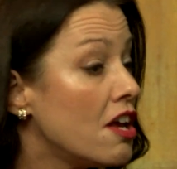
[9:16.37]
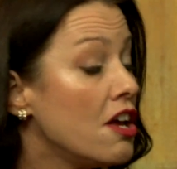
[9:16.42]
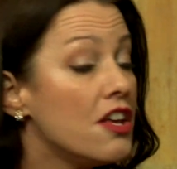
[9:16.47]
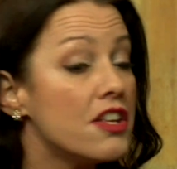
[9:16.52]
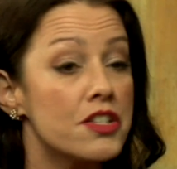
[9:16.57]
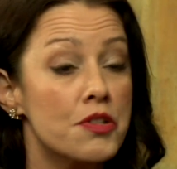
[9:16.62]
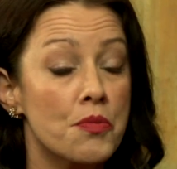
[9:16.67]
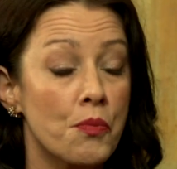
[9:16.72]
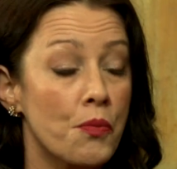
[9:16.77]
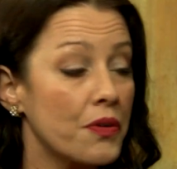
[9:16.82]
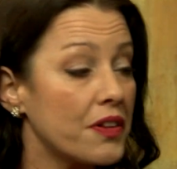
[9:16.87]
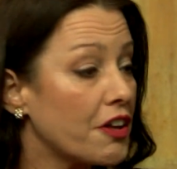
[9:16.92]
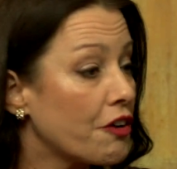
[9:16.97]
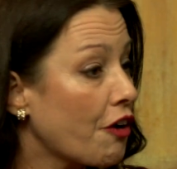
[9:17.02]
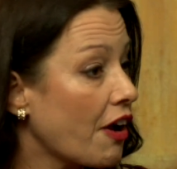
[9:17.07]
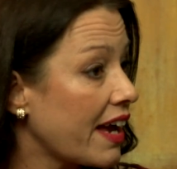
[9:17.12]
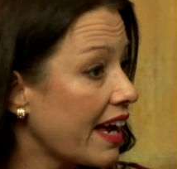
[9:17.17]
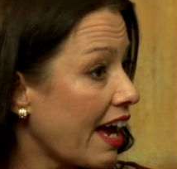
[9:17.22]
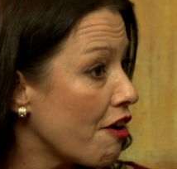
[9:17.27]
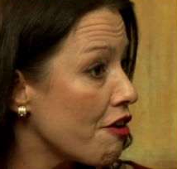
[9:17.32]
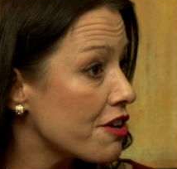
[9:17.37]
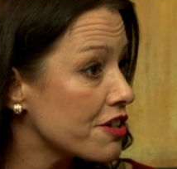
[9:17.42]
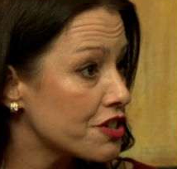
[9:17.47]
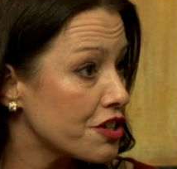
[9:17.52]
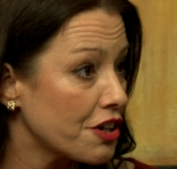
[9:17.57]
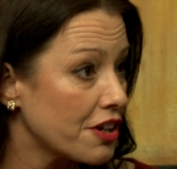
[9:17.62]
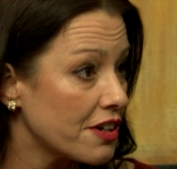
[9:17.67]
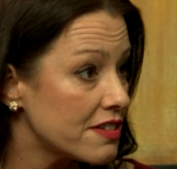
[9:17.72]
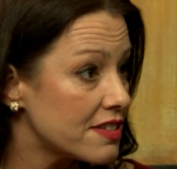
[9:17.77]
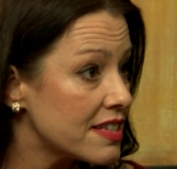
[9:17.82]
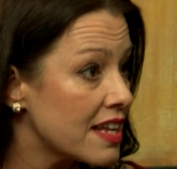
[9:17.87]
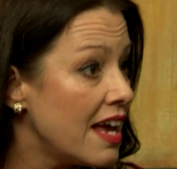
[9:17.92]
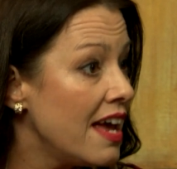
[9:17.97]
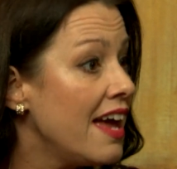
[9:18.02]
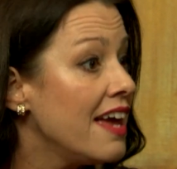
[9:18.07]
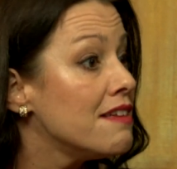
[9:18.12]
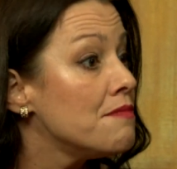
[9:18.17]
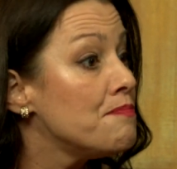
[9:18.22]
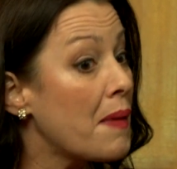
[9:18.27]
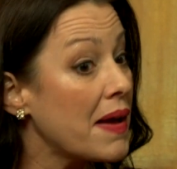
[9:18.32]
Some really great characters
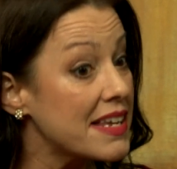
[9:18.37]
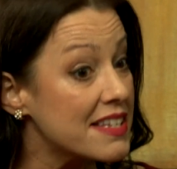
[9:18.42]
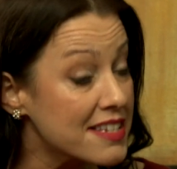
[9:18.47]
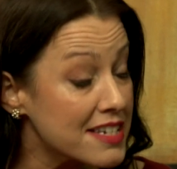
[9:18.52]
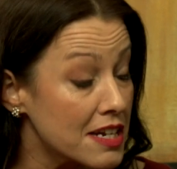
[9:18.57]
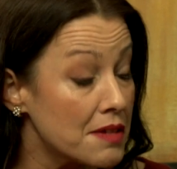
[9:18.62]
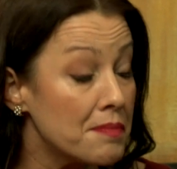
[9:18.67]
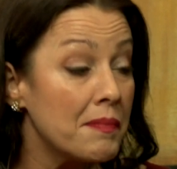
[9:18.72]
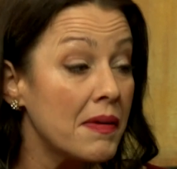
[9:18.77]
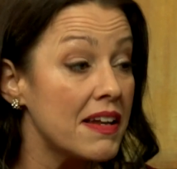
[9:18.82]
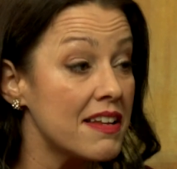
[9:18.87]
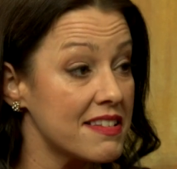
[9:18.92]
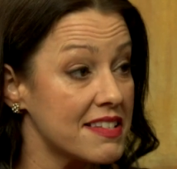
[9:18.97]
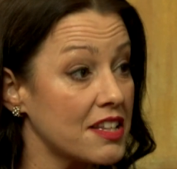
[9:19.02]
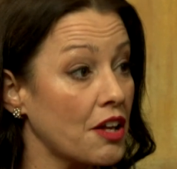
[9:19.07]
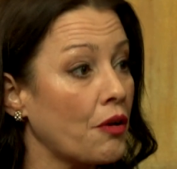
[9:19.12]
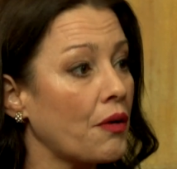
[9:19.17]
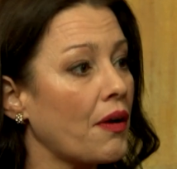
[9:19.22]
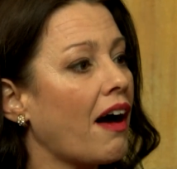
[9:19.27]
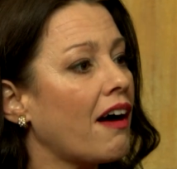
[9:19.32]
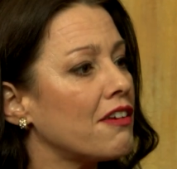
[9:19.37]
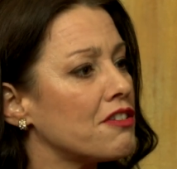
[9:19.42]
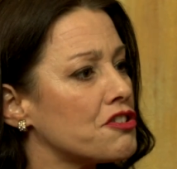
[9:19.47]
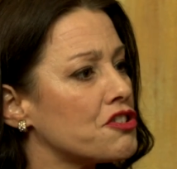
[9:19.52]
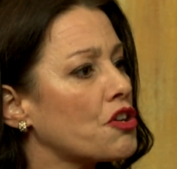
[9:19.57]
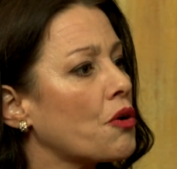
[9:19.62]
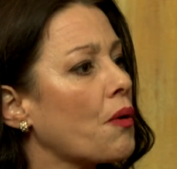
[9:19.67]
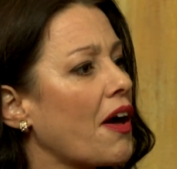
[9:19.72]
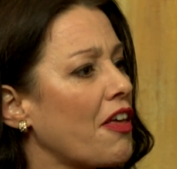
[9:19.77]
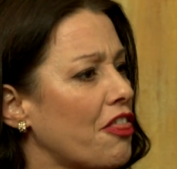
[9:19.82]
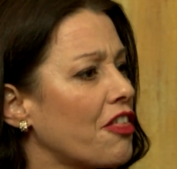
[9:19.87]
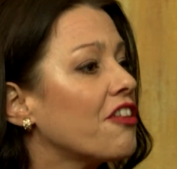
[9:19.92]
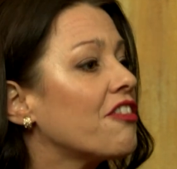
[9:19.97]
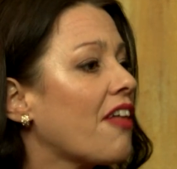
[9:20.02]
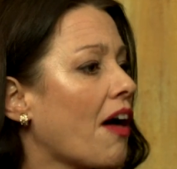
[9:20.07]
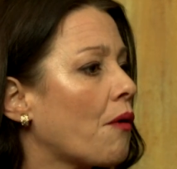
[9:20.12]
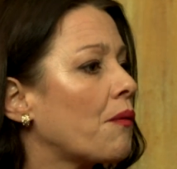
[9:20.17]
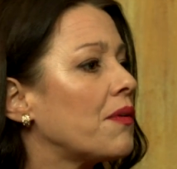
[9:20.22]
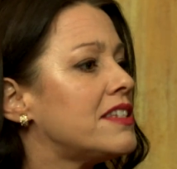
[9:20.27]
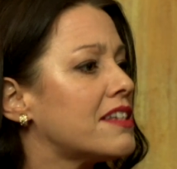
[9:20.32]
based in Minnesota. So I think
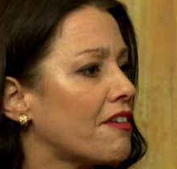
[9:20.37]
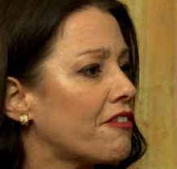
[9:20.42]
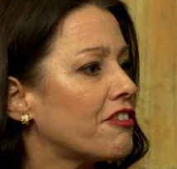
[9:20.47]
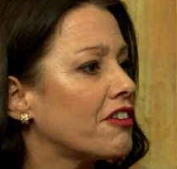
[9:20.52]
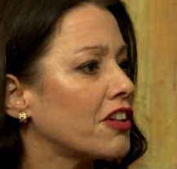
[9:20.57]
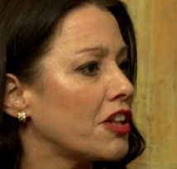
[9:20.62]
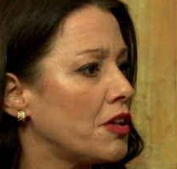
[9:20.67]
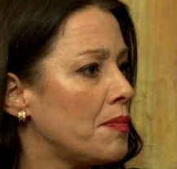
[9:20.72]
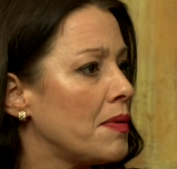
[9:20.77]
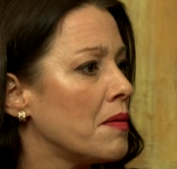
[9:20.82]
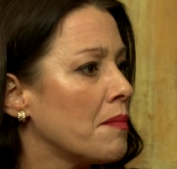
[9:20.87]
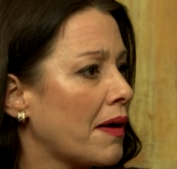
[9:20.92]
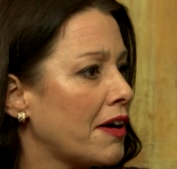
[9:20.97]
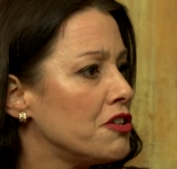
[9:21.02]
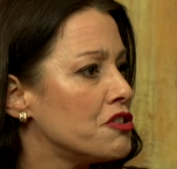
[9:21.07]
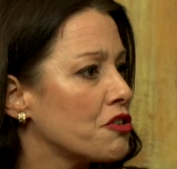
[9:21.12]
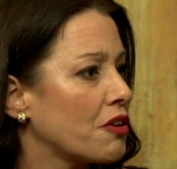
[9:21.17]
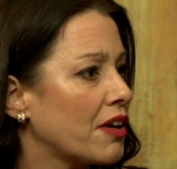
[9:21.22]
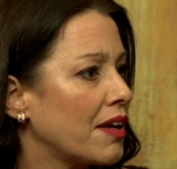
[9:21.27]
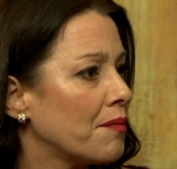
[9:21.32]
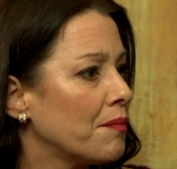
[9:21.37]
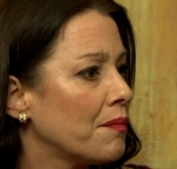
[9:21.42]
that would definitely be my dream.